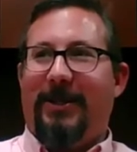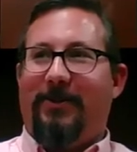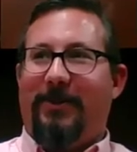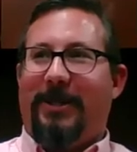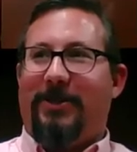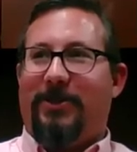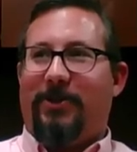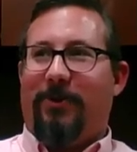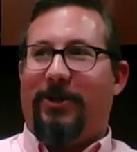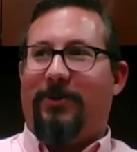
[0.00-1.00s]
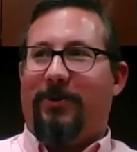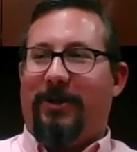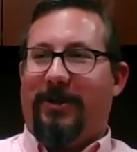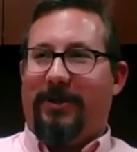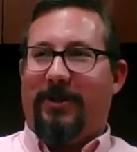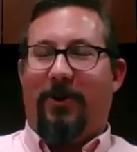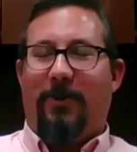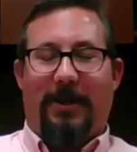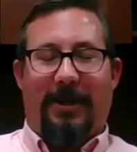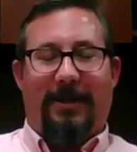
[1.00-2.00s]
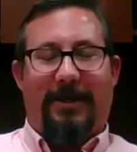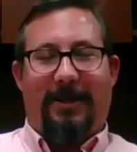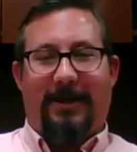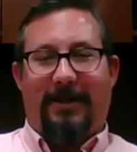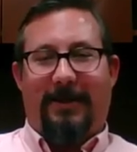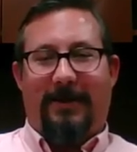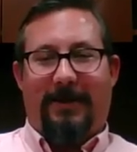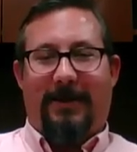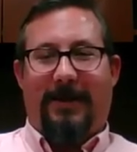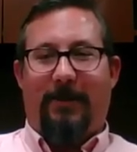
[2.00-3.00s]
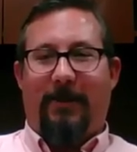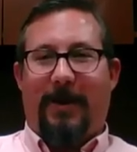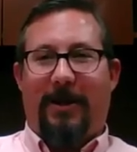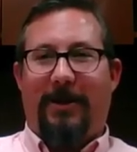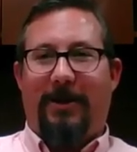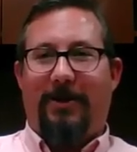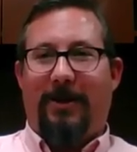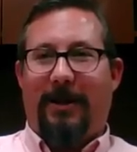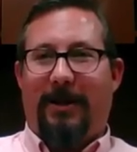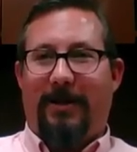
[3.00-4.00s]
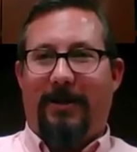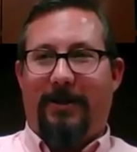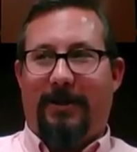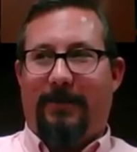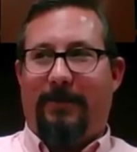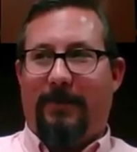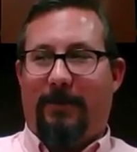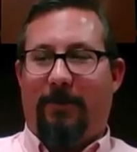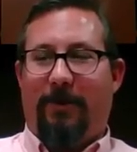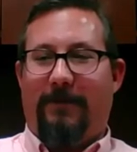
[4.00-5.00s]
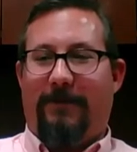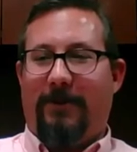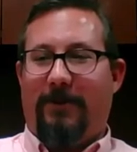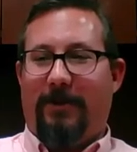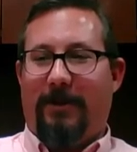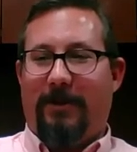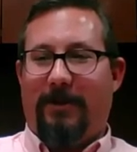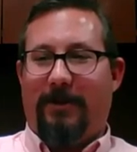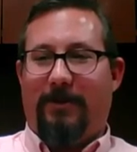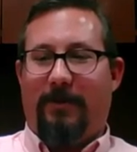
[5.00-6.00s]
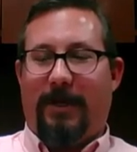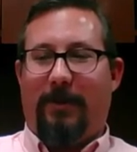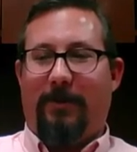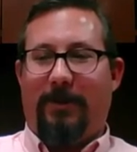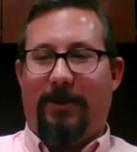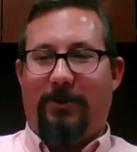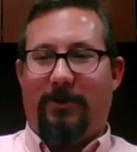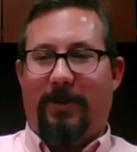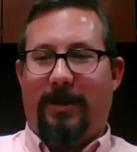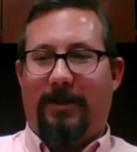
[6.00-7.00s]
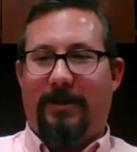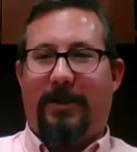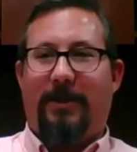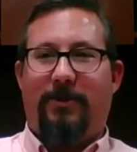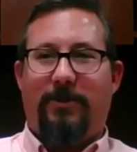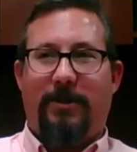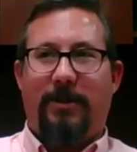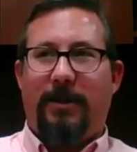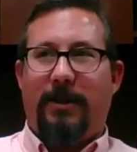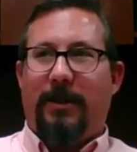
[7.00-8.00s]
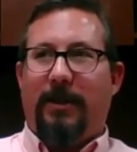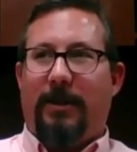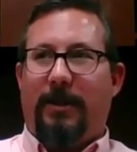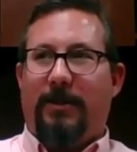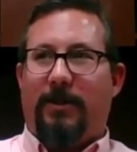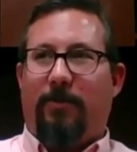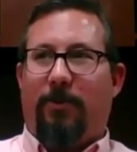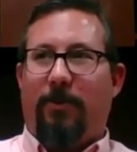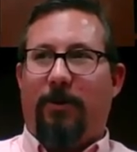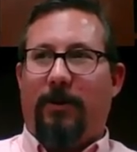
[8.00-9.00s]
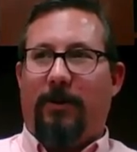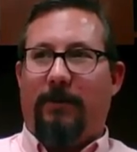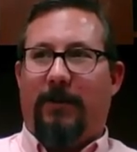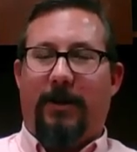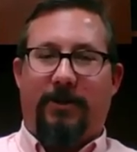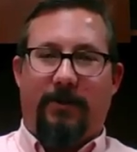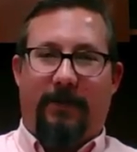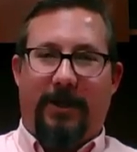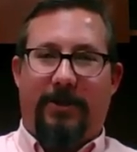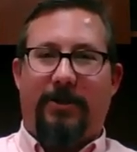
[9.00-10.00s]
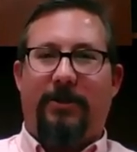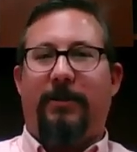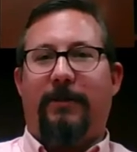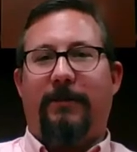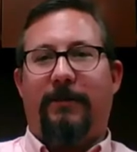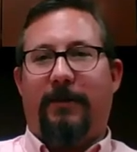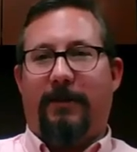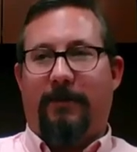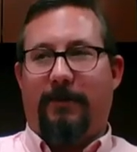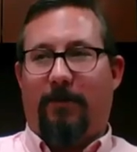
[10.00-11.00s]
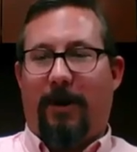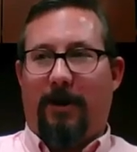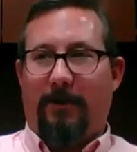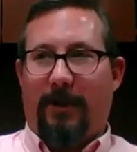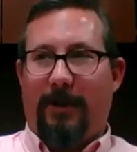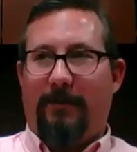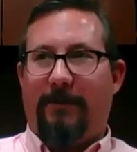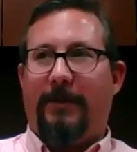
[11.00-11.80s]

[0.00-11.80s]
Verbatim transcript: make the switch when the opening uh, came about here and uh, really feel that being able to use my skills uh, in support of conservation of uh, wildlife